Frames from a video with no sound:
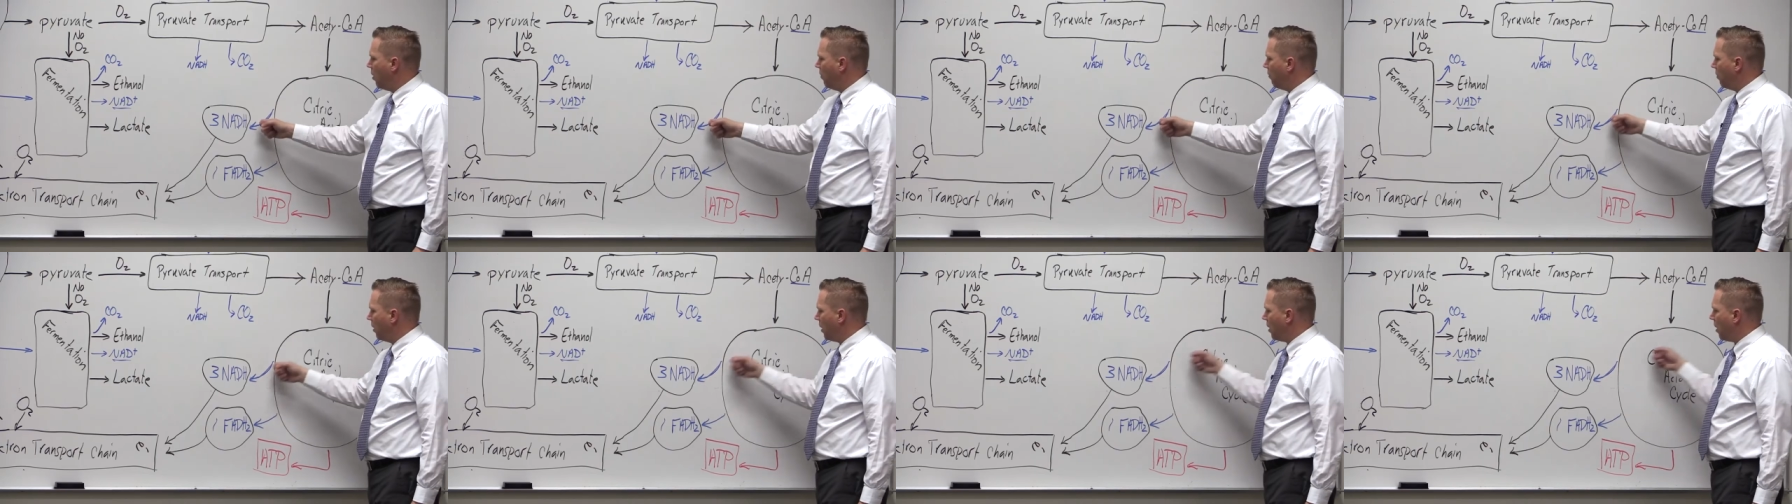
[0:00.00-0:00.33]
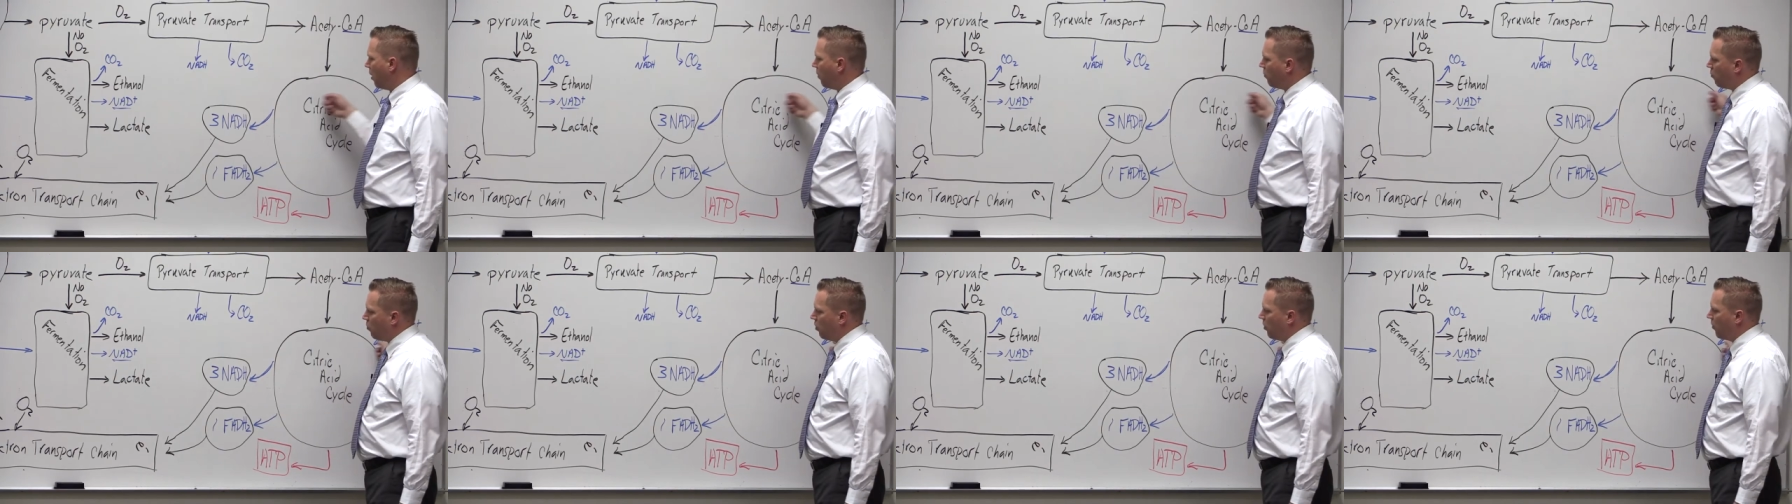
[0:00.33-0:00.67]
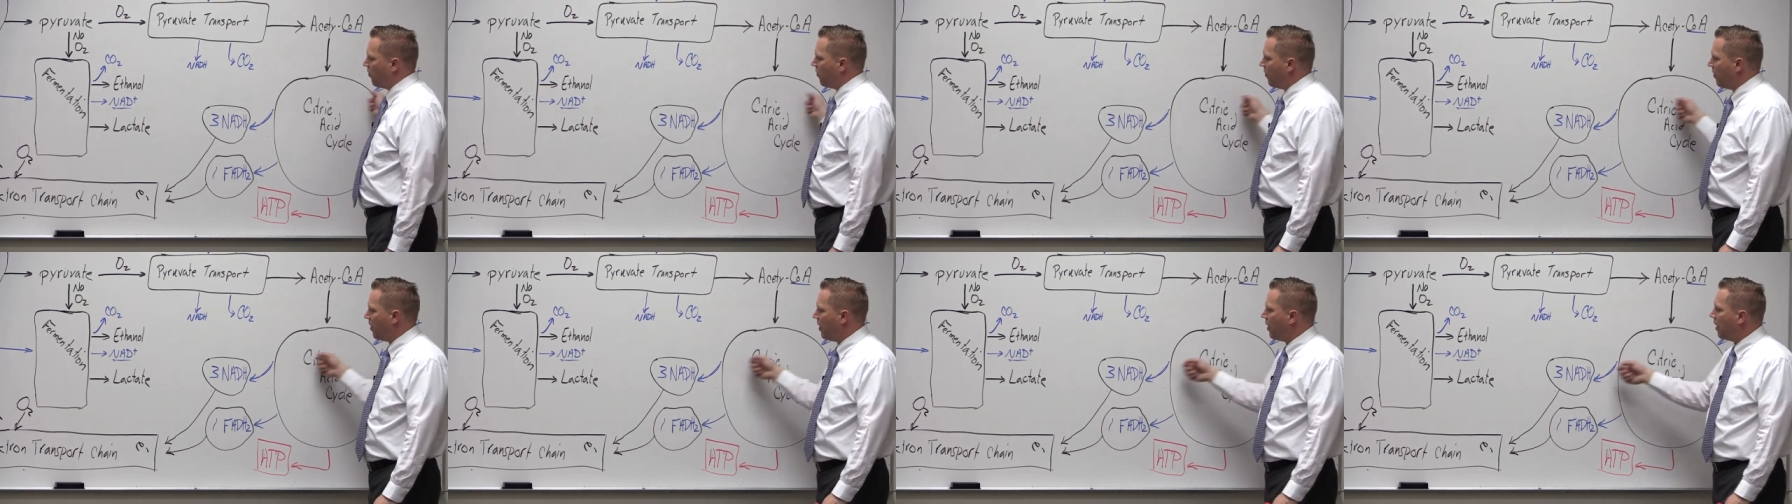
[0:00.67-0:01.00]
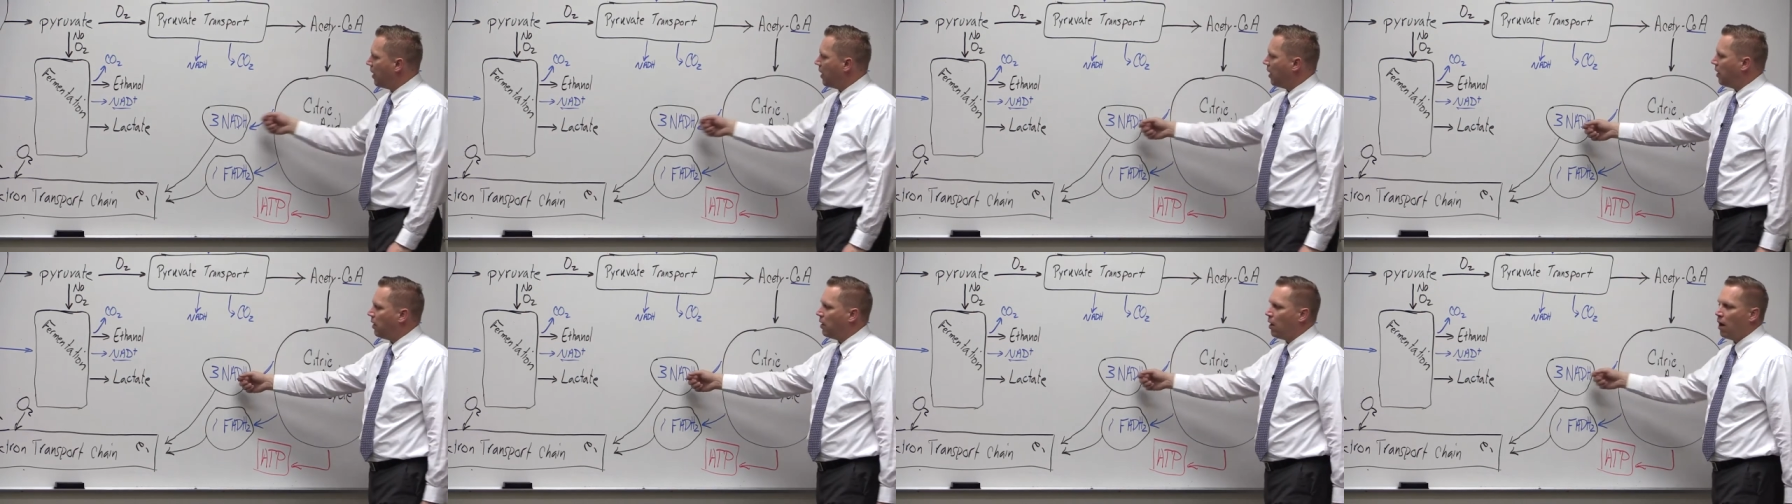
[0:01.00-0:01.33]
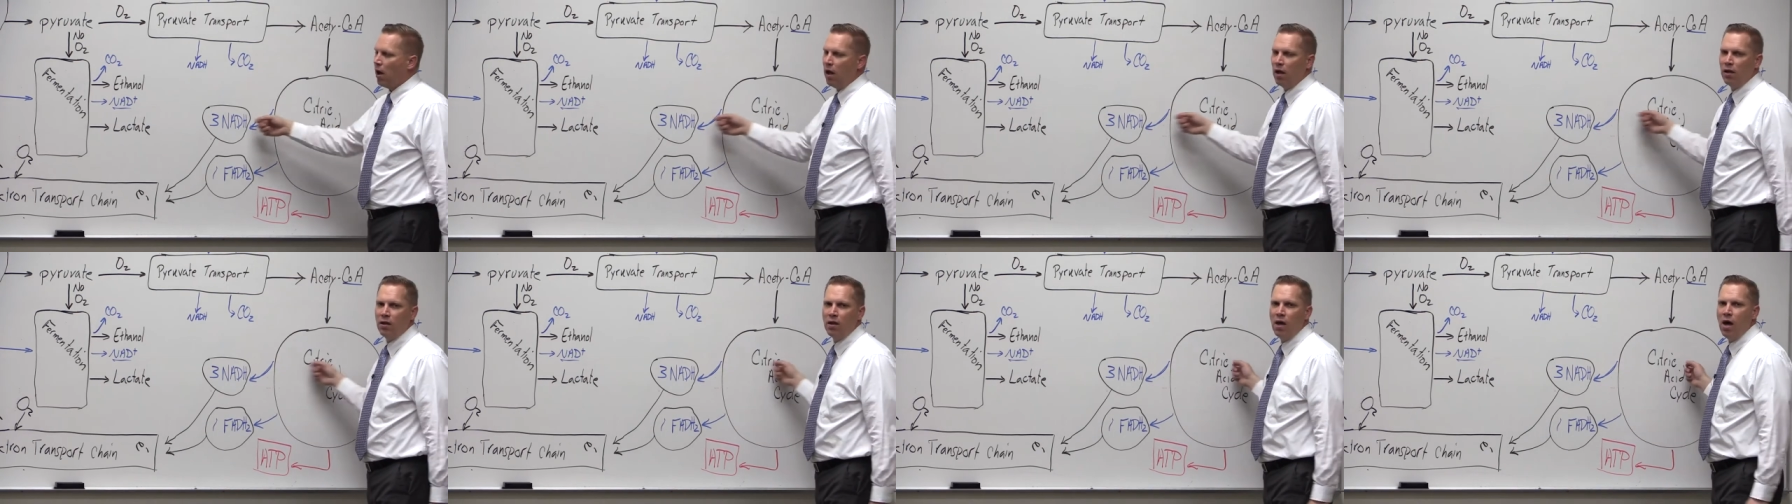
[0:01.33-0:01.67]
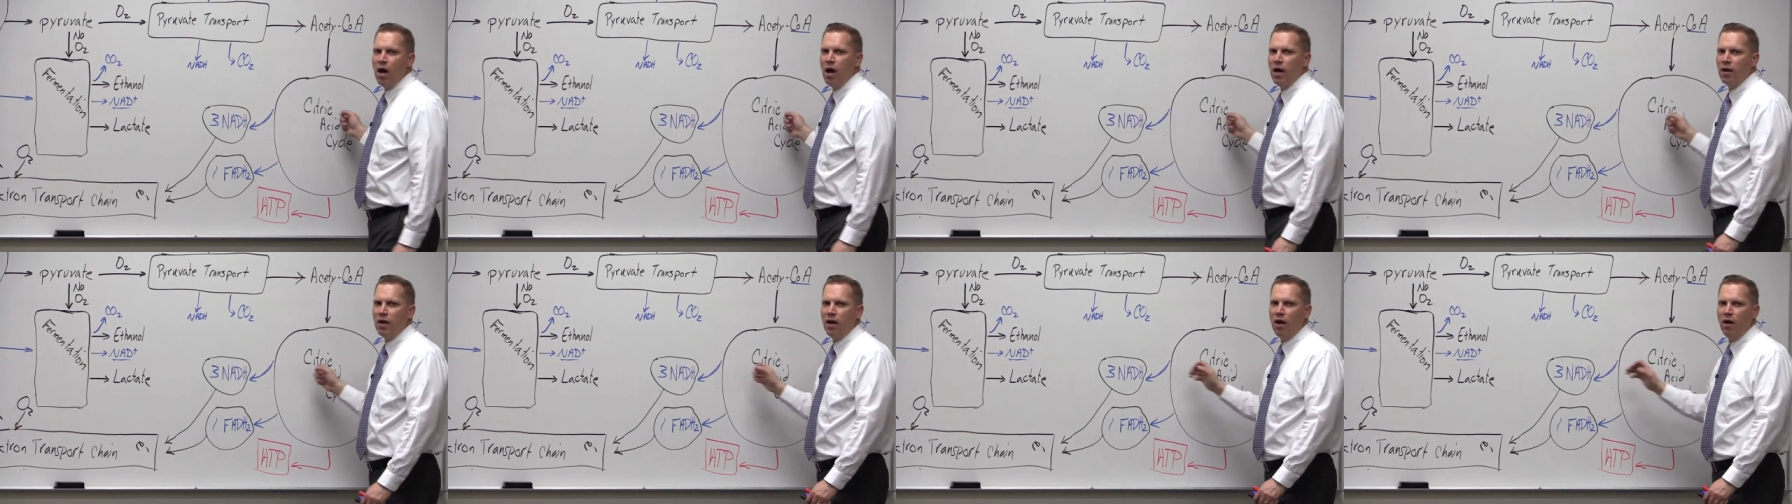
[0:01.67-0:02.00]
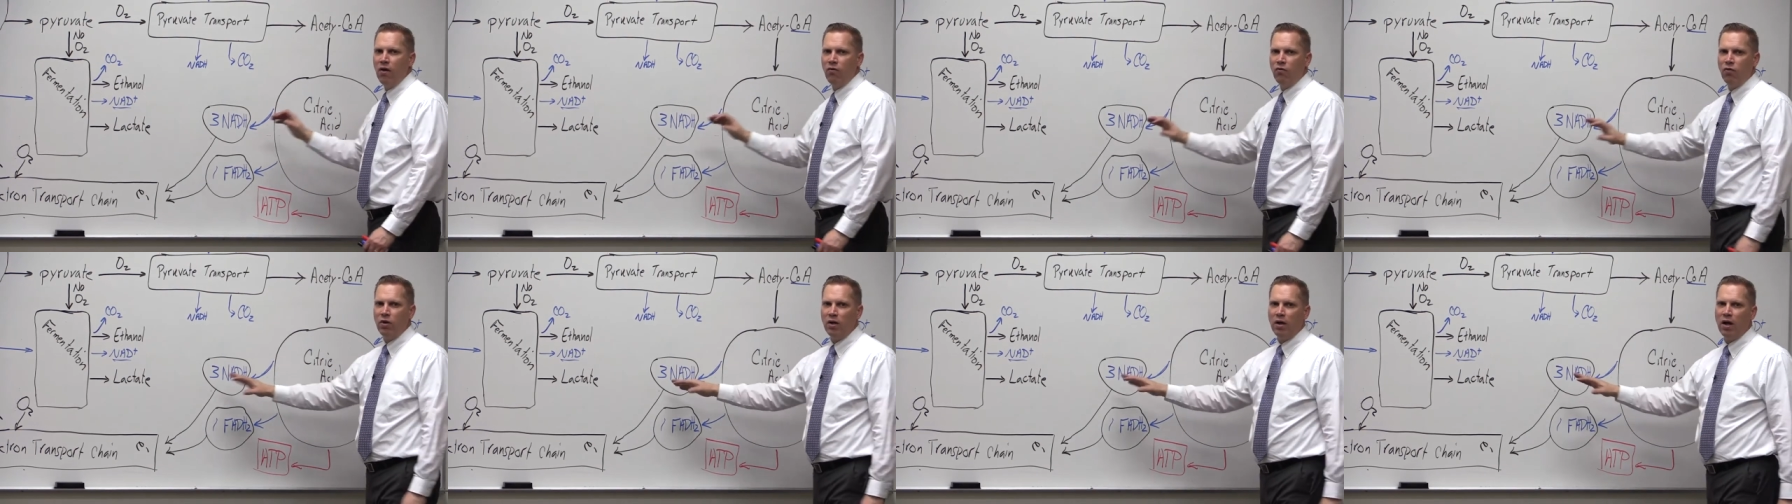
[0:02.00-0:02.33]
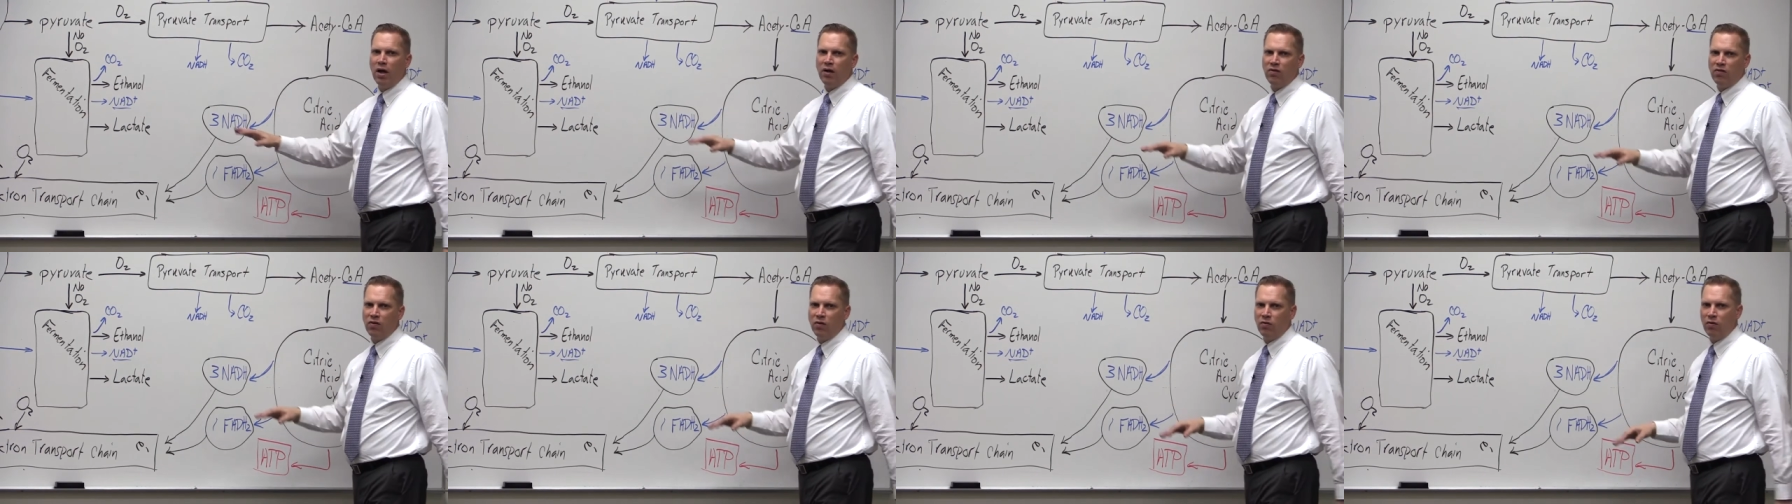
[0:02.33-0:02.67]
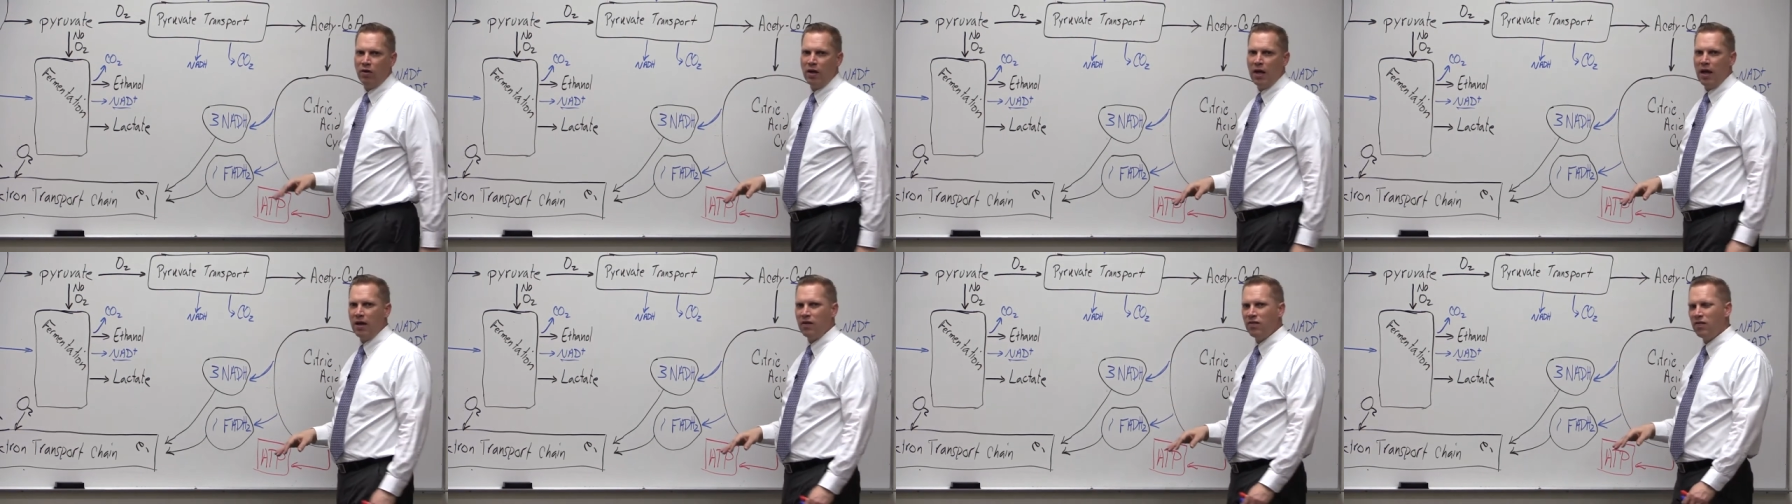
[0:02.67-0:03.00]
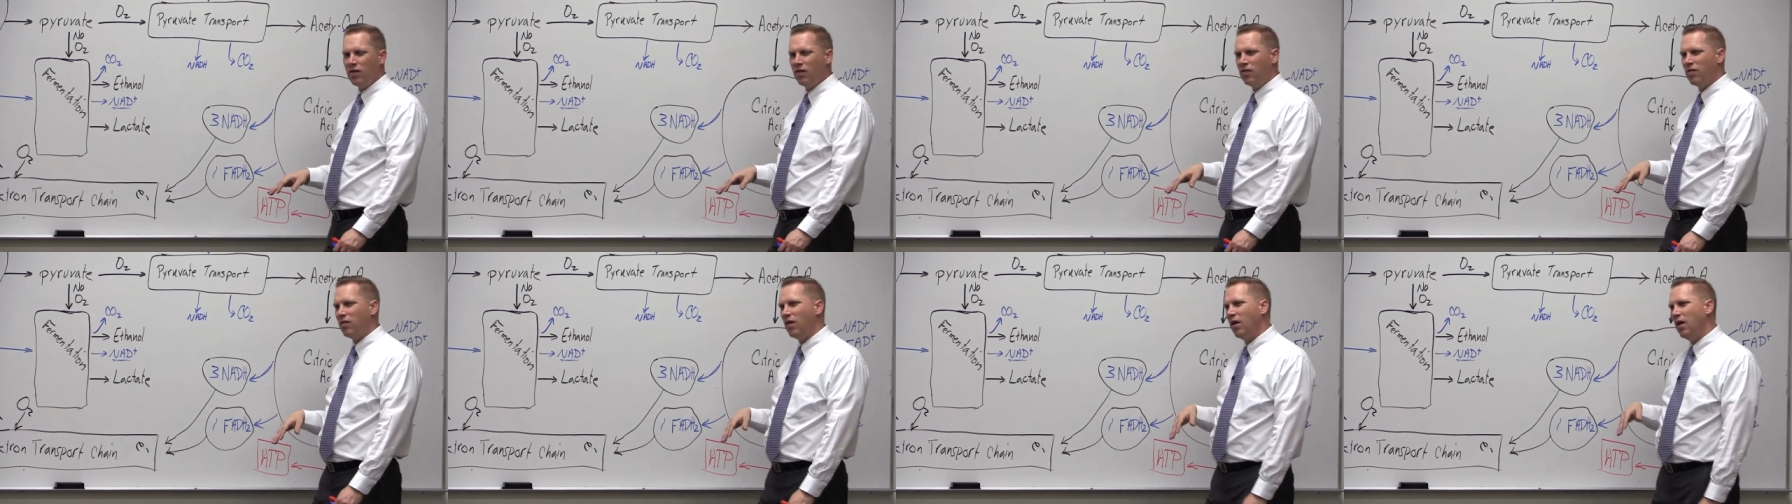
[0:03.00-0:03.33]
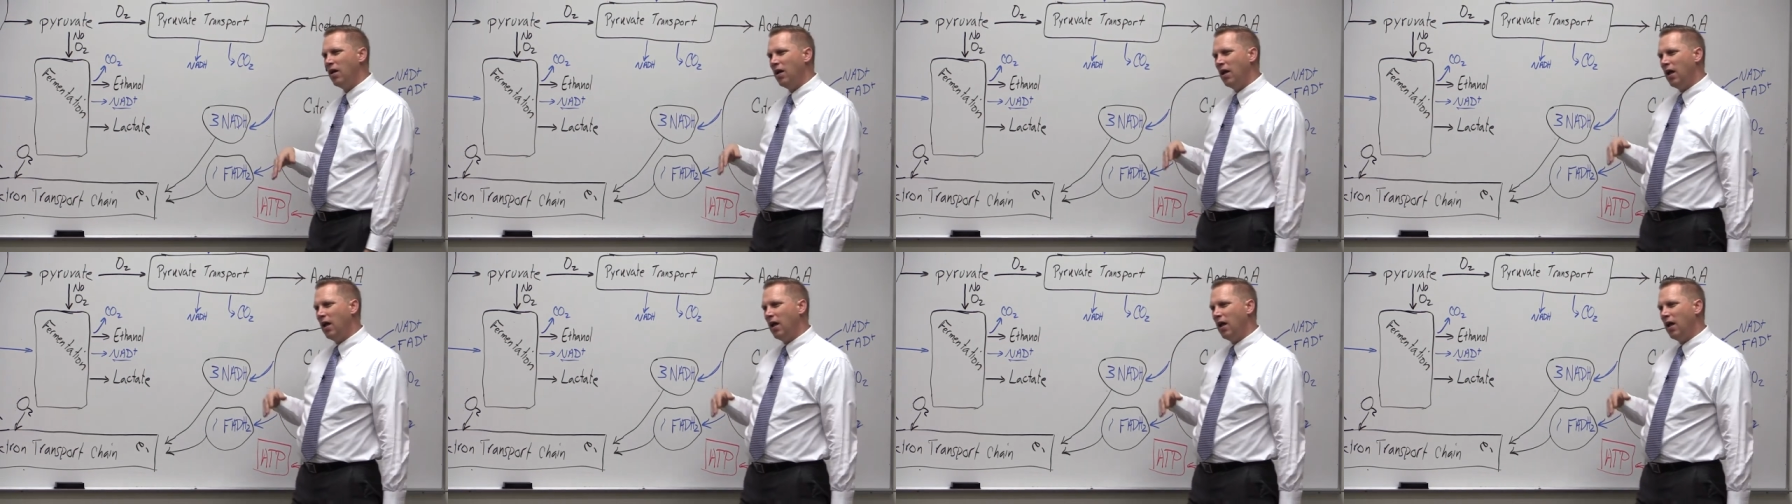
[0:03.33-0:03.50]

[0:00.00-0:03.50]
because we're seeing a lot of reduction reactions.